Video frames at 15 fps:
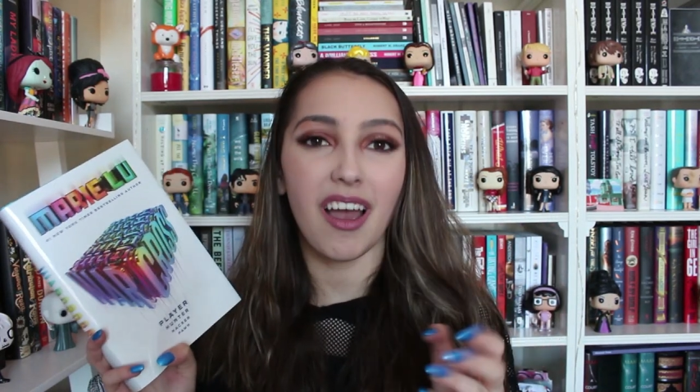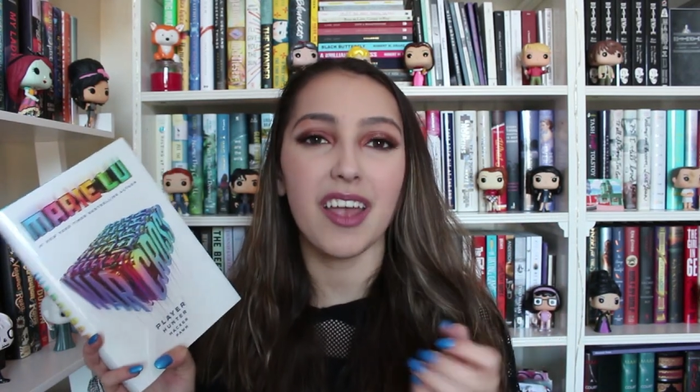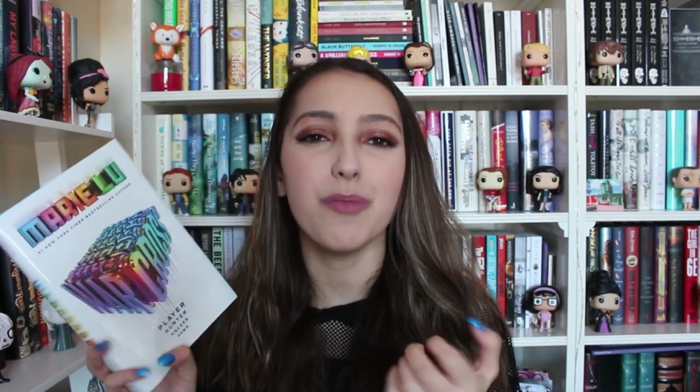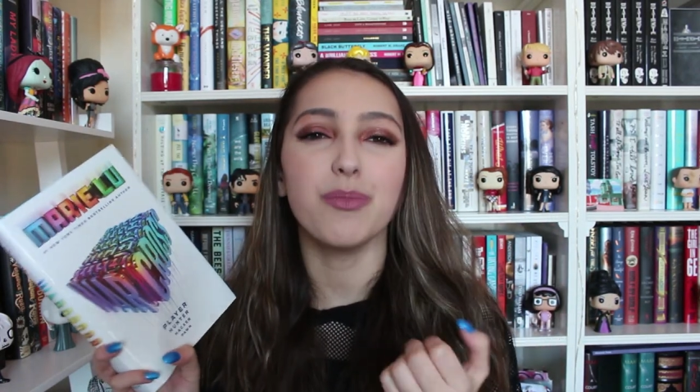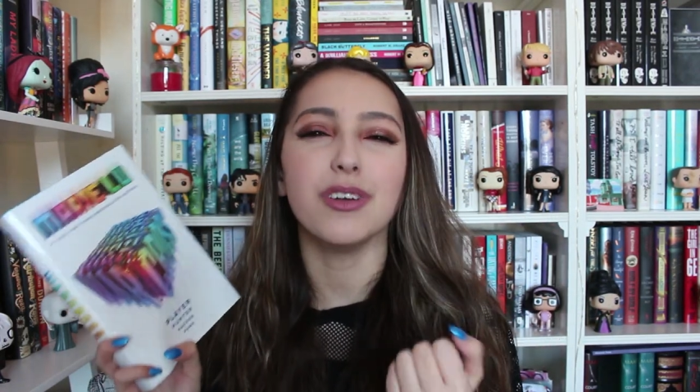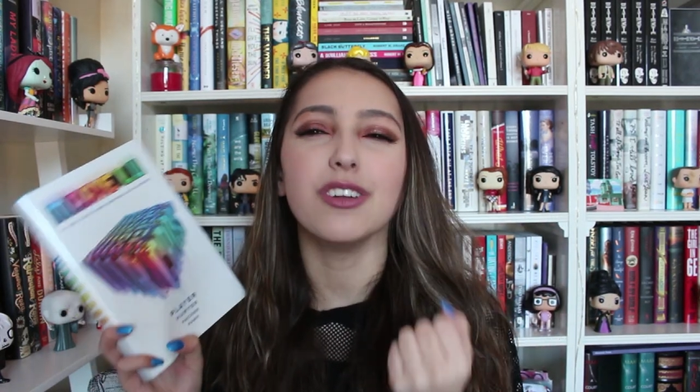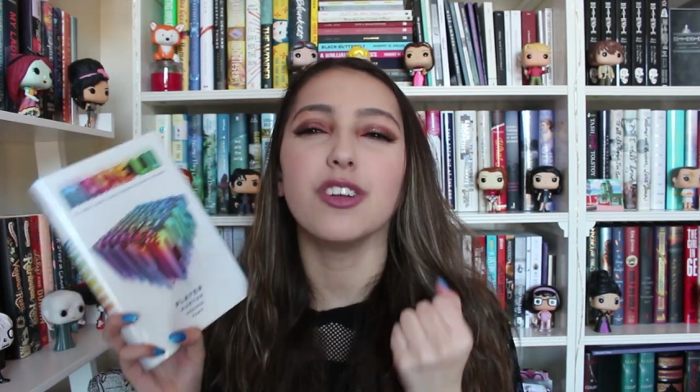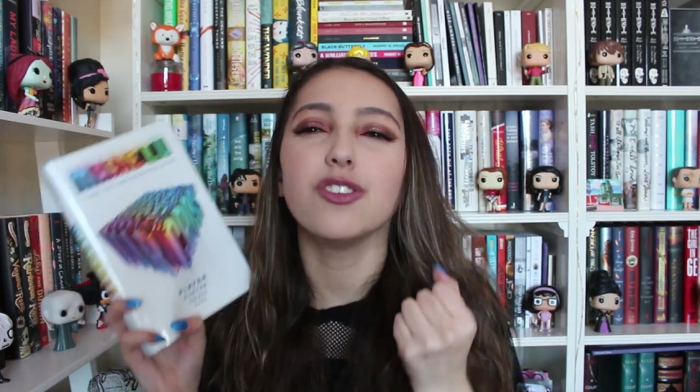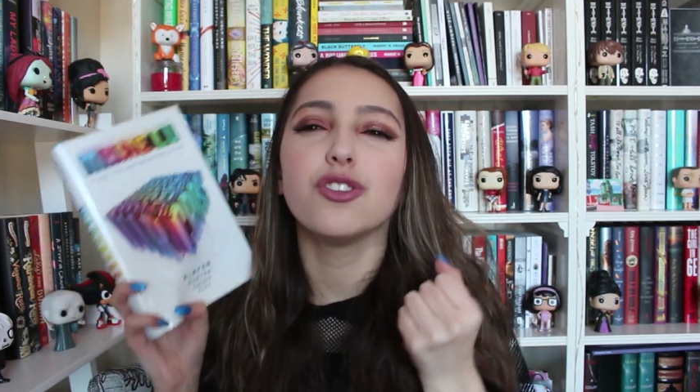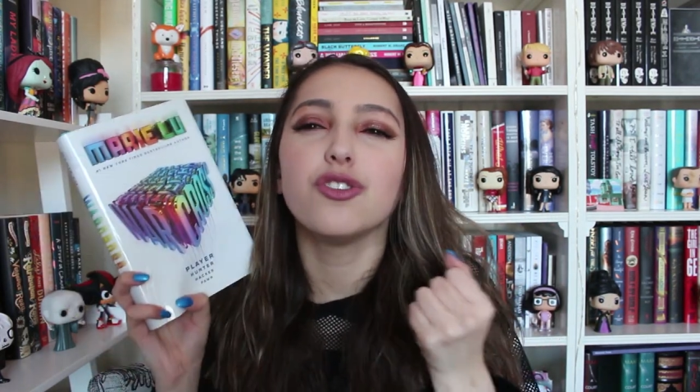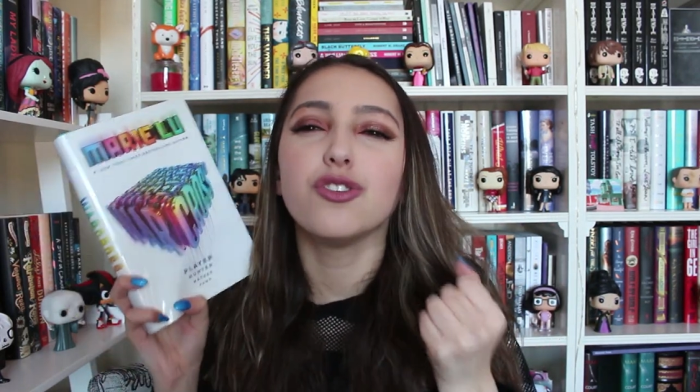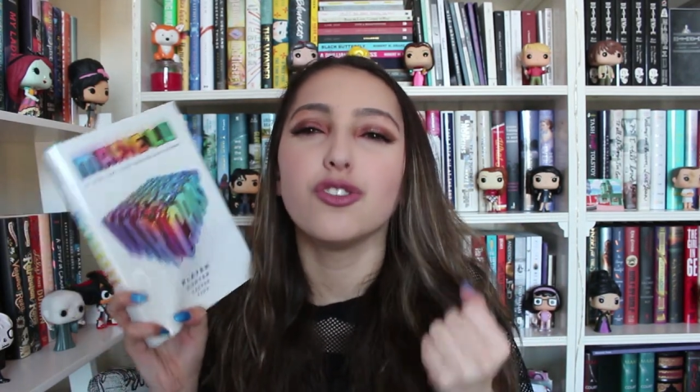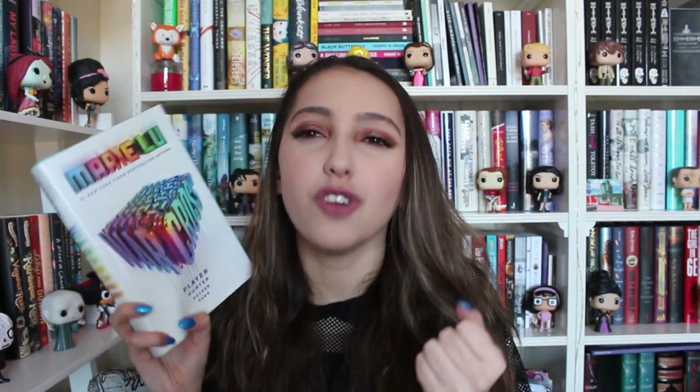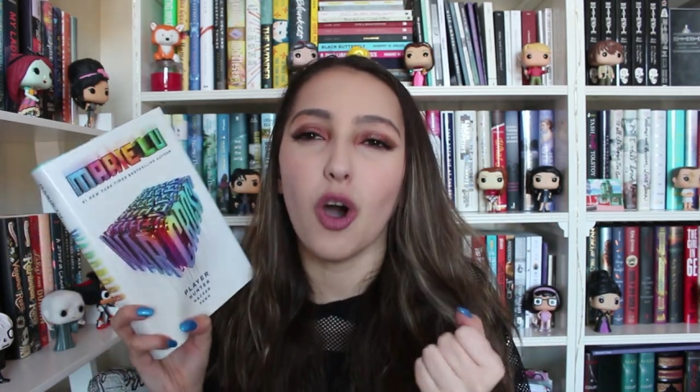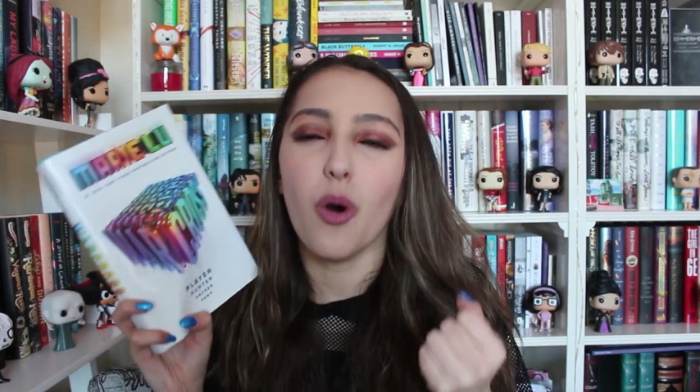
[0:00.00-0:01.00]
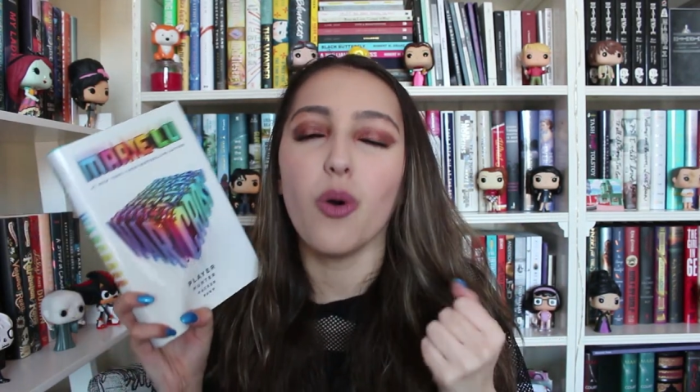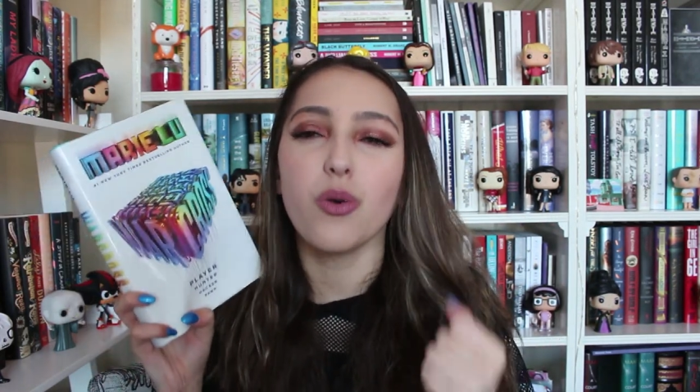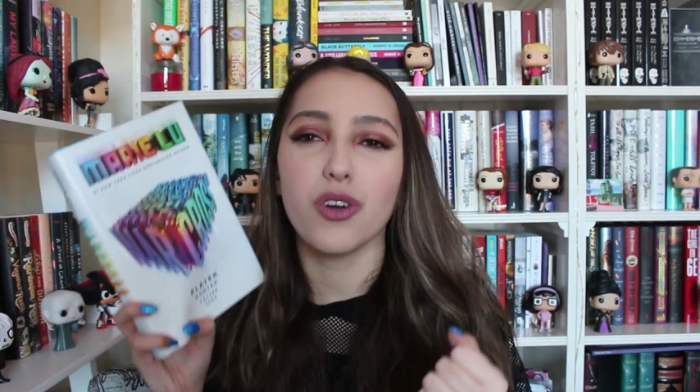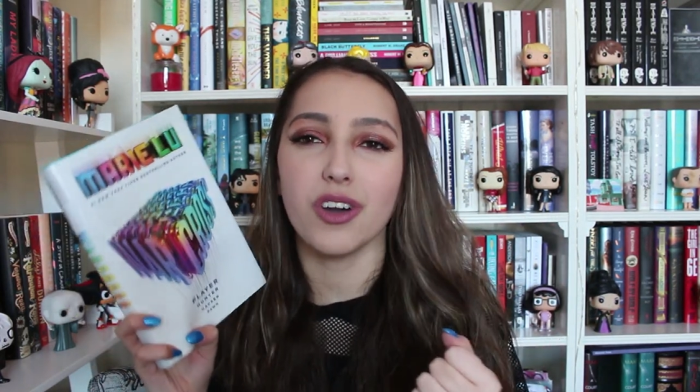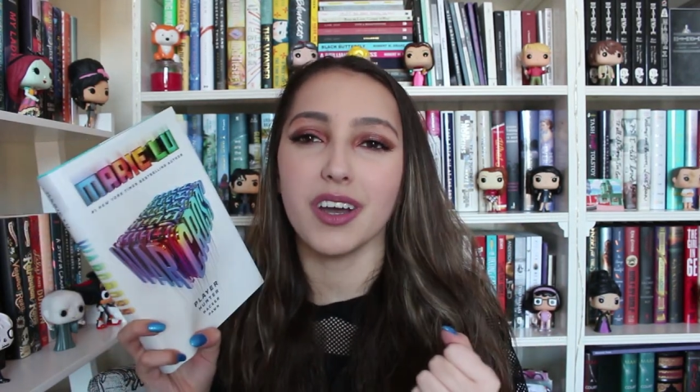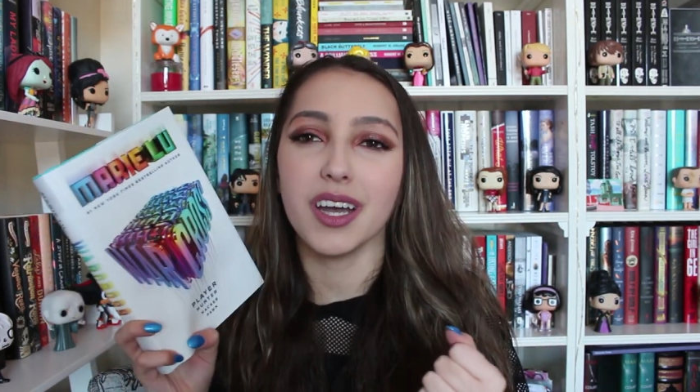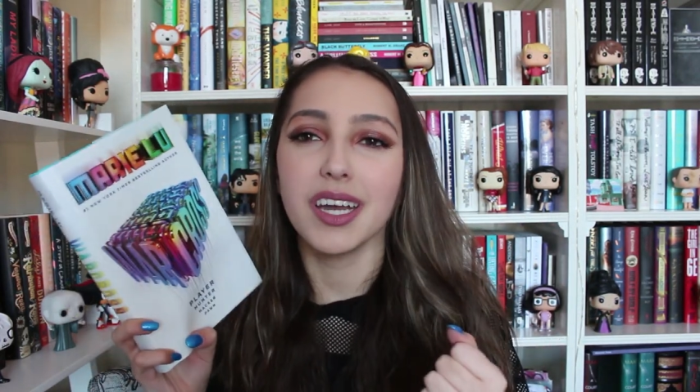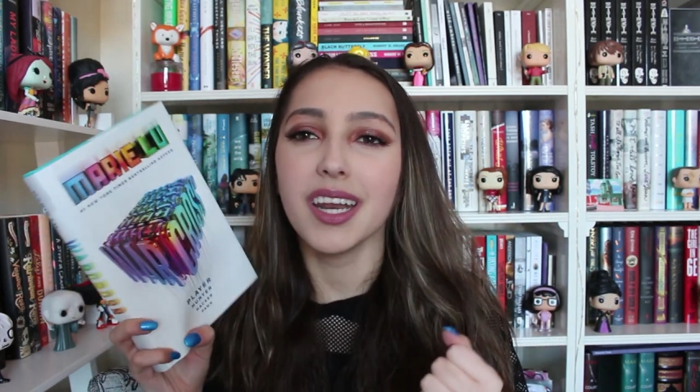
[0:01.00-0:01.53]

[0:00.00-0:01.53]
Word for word: of hype but it is so good